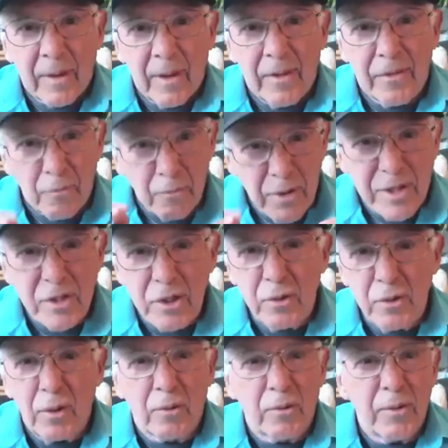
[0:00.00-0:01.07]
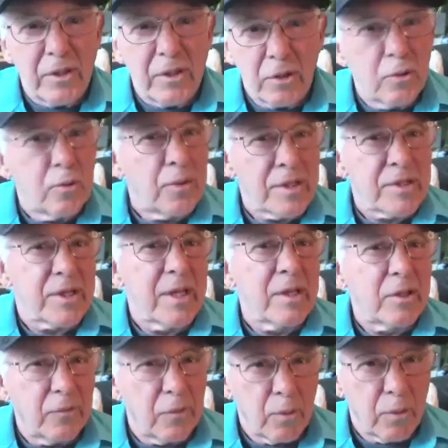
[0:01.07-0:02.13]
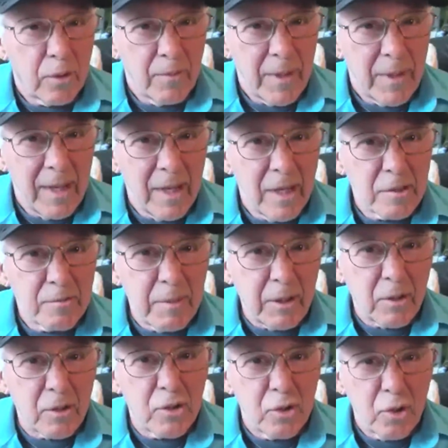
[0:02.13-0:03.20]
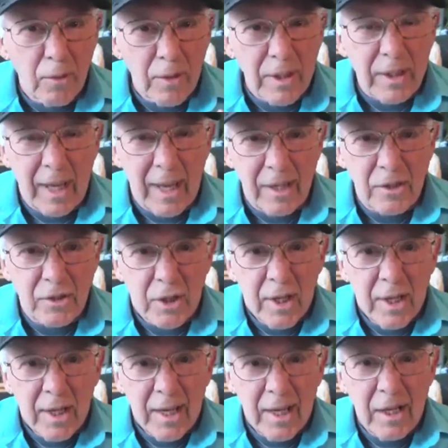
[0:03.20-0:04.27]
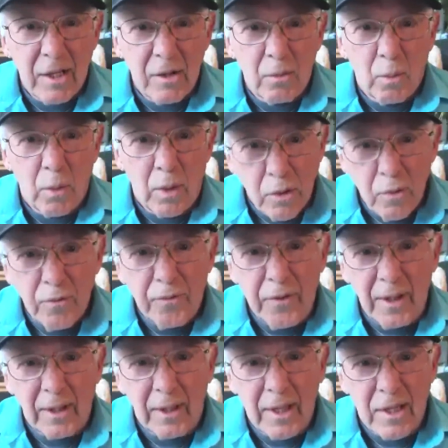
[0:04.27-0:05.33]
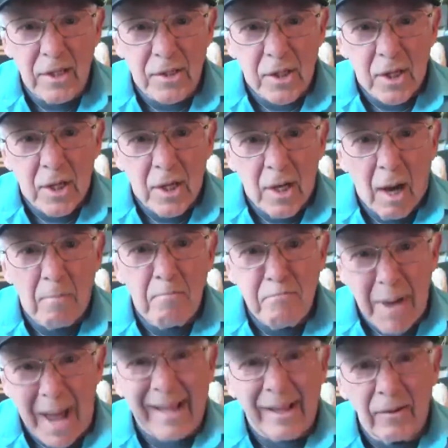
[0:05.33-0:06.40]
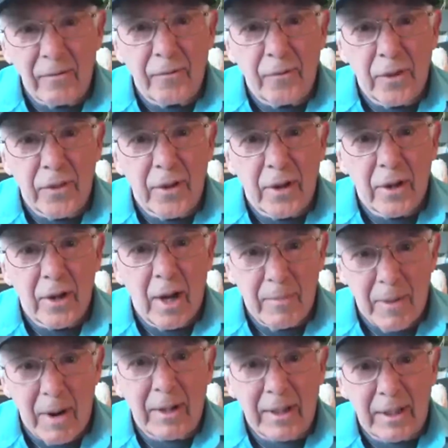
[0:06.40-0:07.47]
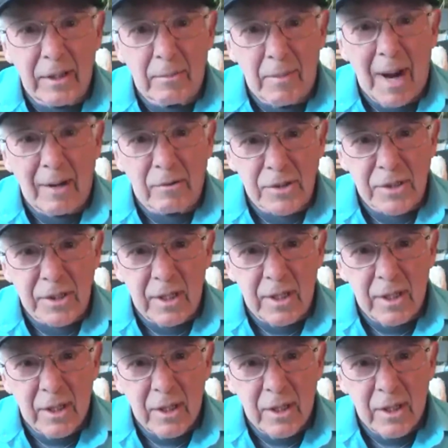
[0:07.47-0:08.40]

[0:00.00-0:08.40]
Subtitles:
The reason you agreed to do this interview with me is because you're engaged in what you feel is a battle for the American democracy.